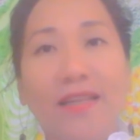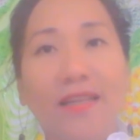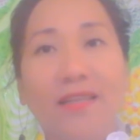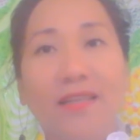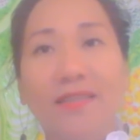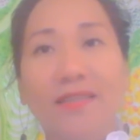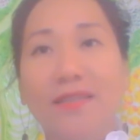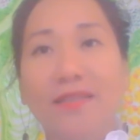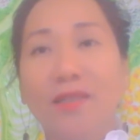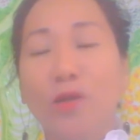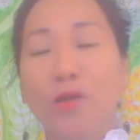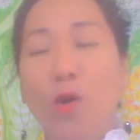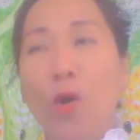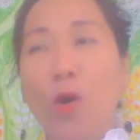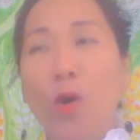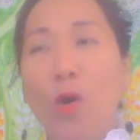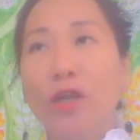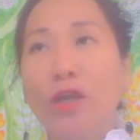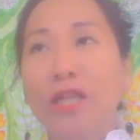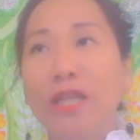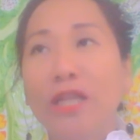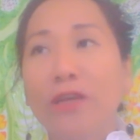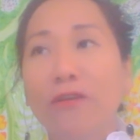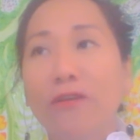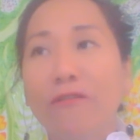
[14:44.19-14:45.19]
it doesn't
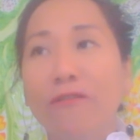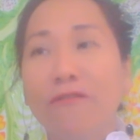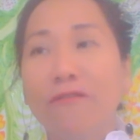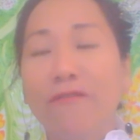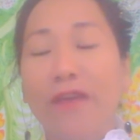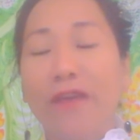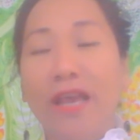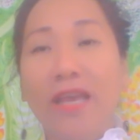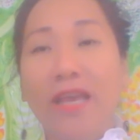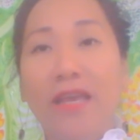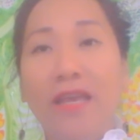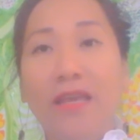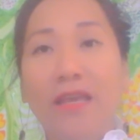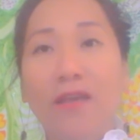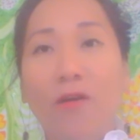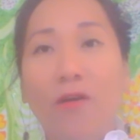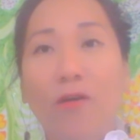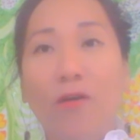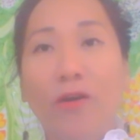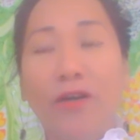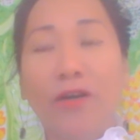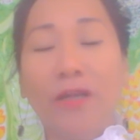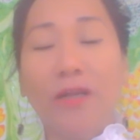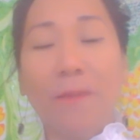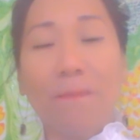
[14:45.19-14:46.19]
only convey
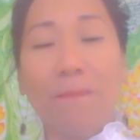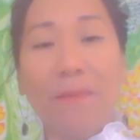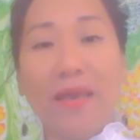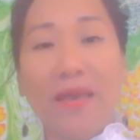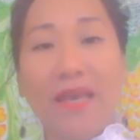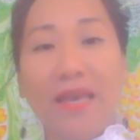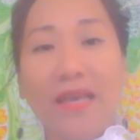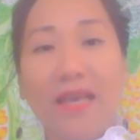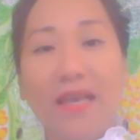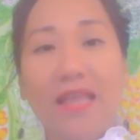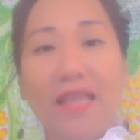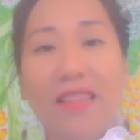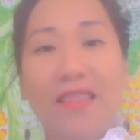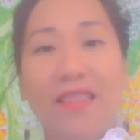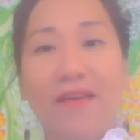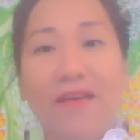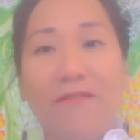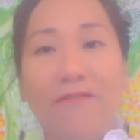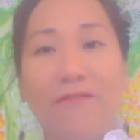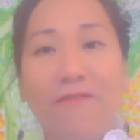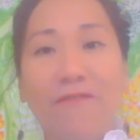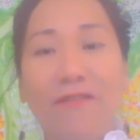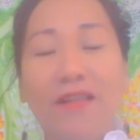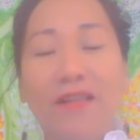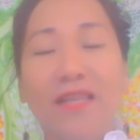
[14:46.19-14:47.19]
or depict the
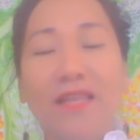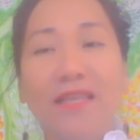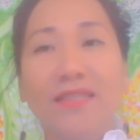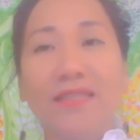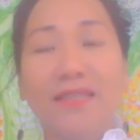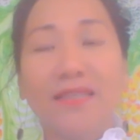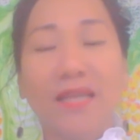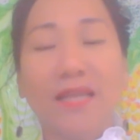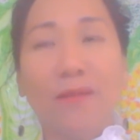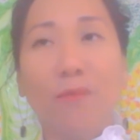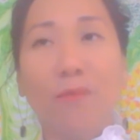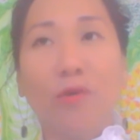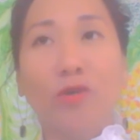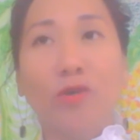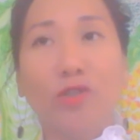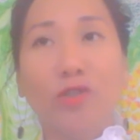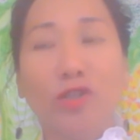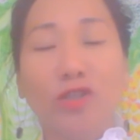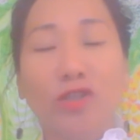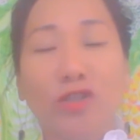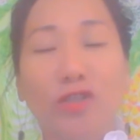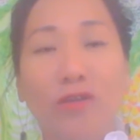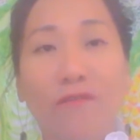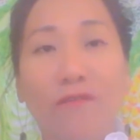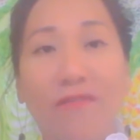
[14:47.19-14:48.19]
feelings and
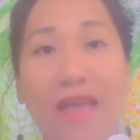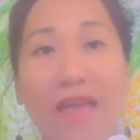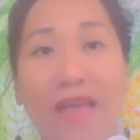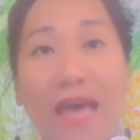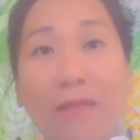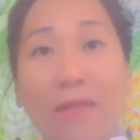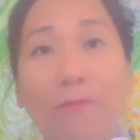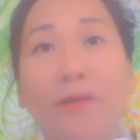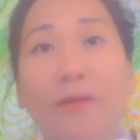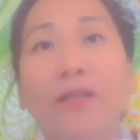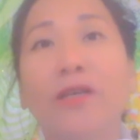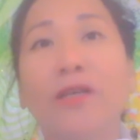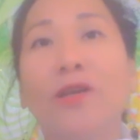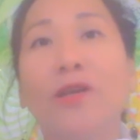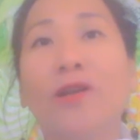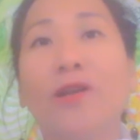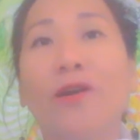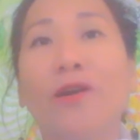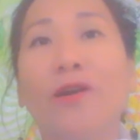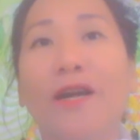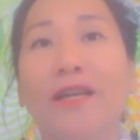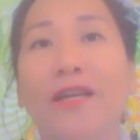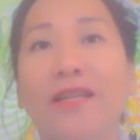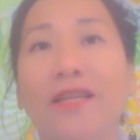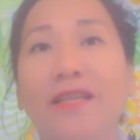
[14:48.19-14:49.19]
emotions of that particular
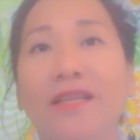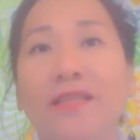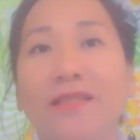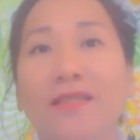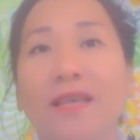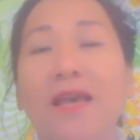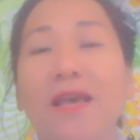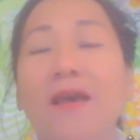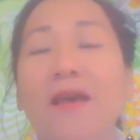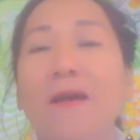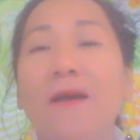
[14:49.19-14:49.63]
artist,